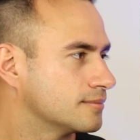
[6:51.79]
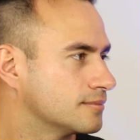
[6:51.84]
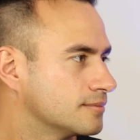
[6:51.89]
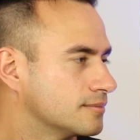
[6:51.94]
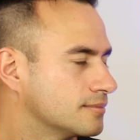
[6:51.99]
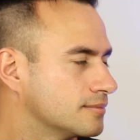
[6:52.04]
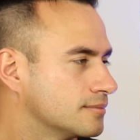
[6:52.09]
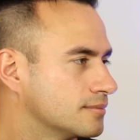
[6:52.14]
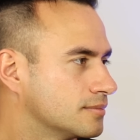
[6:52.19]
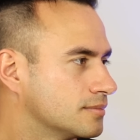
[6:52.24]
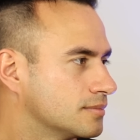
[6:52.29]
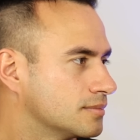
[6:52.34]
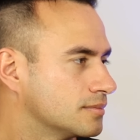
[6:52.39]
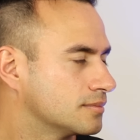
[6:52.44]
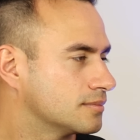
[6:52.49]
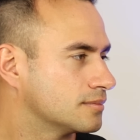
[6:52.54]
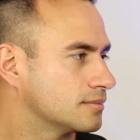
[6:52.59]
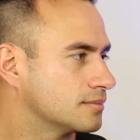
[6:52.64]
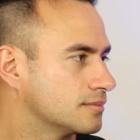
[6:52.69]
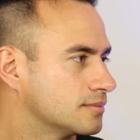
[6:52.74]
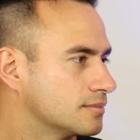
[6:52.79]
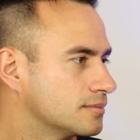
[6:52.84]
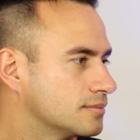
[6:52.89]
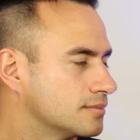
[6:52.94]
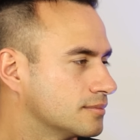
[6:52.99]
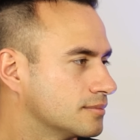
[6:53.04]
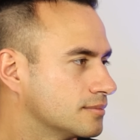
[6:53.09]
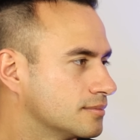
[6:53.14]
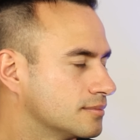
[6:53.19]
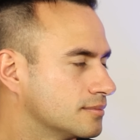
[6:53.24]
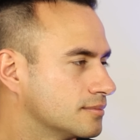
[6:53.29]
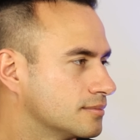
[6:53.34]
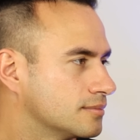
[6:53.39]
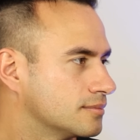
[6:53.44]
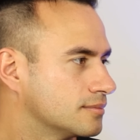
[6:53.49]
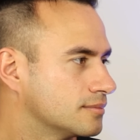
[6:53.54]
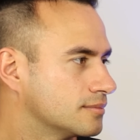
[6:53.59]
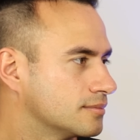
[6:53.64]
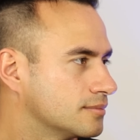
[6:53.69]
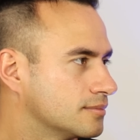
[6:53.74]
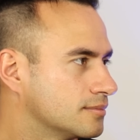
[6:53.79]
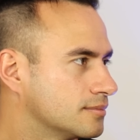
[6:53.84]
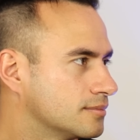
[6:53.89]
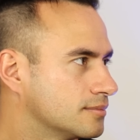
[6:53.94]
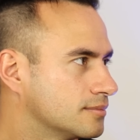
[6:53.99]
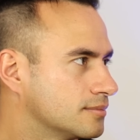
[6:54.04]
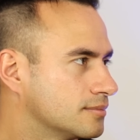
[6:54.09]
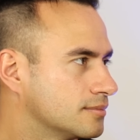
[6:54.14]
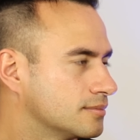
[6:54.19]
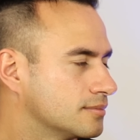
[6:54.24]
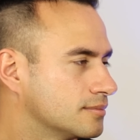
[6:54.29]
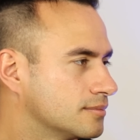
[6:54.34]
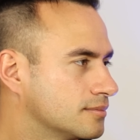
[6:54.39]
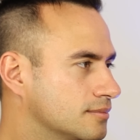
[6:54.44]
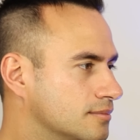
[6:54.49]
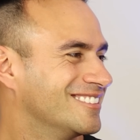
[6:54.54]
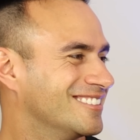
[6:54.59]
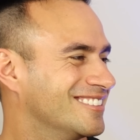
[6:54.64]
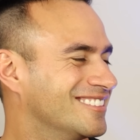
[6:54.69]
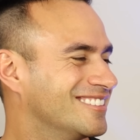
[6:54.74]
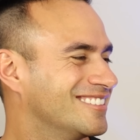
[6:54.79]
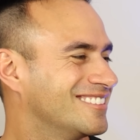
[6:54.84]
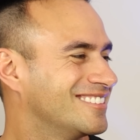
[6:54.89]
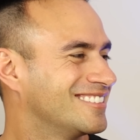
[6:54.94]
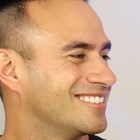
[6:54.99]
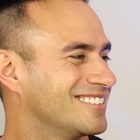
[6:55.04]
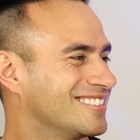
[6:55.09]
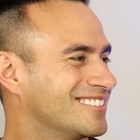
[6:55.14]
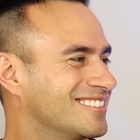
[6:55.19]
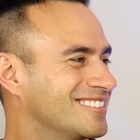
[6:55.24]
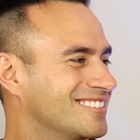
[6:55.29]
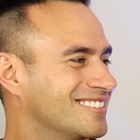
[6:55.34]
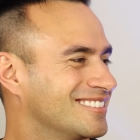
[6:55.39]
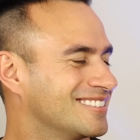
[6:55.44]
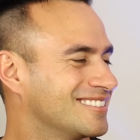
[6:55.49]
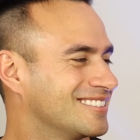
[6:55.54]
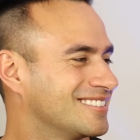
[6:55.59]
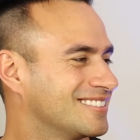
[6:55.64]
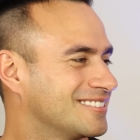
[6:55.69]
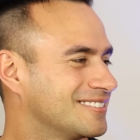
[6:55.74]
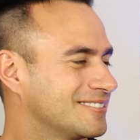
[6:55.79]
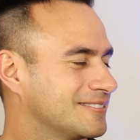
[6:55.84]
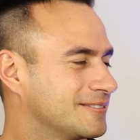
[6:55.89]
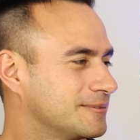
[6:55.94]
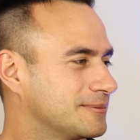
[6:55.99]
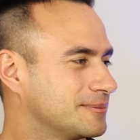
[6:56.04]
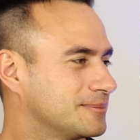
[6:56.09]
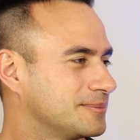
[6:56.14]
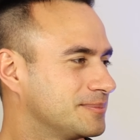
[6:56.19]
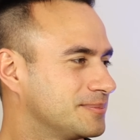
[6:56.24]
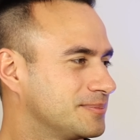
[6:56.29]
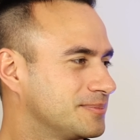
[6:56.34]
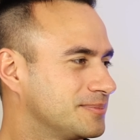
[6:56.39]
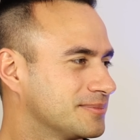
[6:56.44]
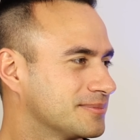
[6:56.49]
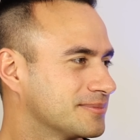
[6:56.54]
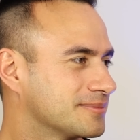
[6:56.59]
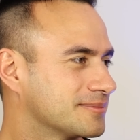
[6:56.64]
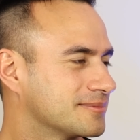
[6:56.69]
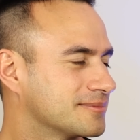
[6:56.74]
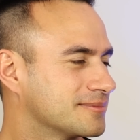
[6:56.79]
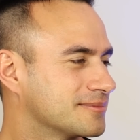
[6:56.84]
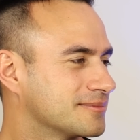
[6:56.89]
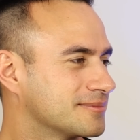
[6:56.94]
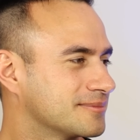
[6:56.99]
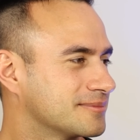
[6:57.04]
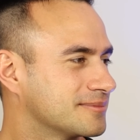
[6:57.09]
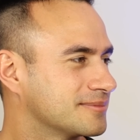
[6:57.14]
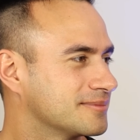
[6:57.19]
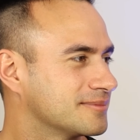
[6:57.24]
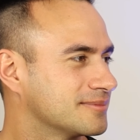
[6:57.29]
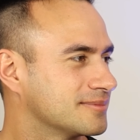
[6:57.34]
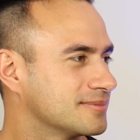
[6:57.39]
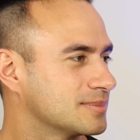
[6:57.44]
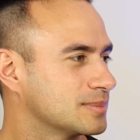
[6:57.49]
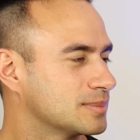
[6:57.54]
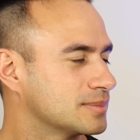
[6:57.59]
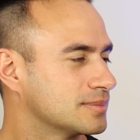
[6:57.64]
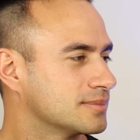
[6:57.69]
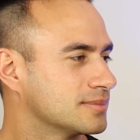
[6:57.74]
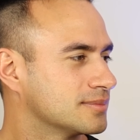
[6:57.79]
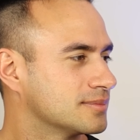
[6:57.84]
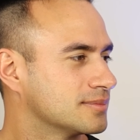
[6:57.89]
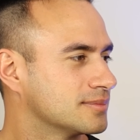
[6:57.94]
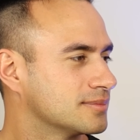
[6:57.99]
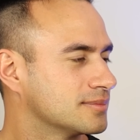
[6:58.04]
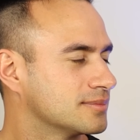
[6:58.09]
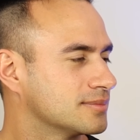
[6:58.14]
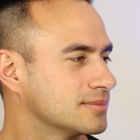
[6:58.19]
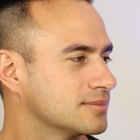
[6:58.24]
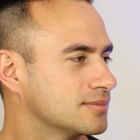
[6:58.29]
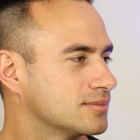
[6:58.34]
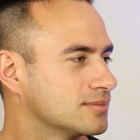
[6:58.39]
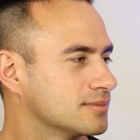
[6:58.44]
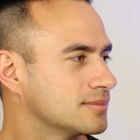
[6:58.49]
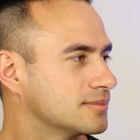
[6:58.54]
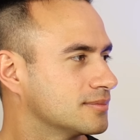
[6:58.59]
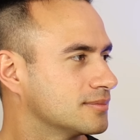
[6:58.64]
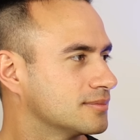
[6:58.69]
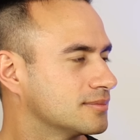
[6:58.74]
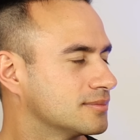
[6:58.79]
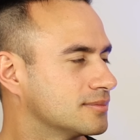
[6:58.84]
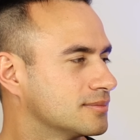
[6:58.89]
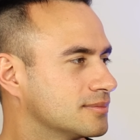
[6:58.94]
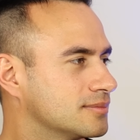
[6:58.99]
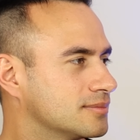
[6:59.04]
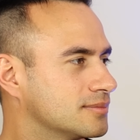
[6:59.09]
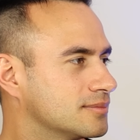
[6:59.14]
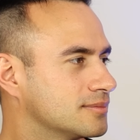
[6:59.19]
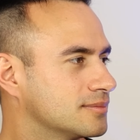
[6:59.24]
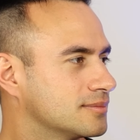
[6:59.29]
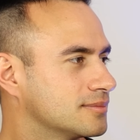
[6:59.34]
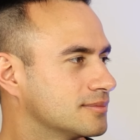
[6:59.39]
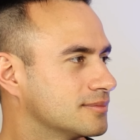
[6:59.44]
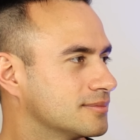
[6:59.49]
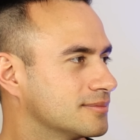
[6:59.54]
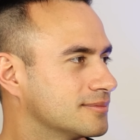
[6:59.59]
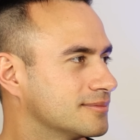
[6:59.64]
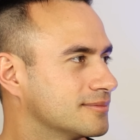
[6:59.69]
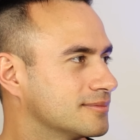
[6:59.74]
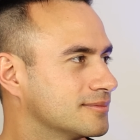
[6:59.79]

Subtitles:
This person isn't speaking.